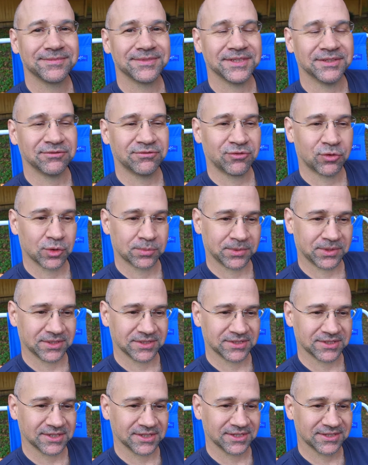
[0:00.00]
informal
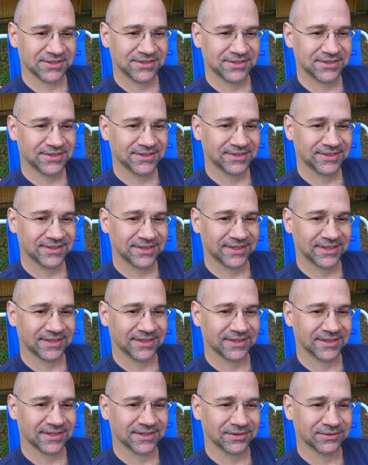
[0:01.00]
as it is,
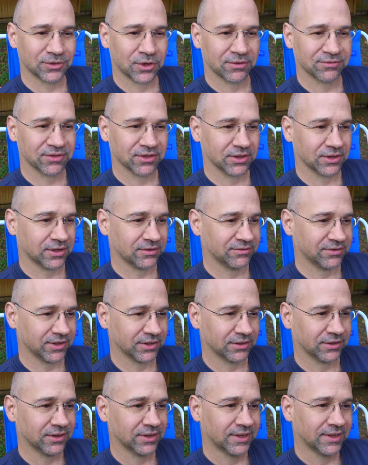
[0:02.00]
and off the cuff
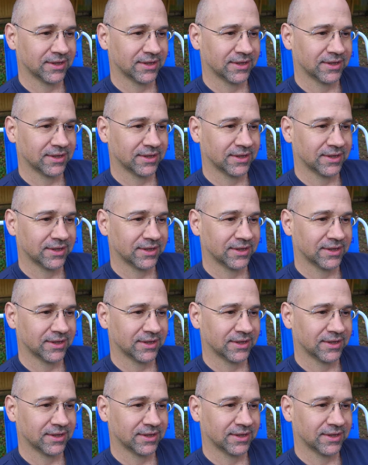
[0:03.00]
here,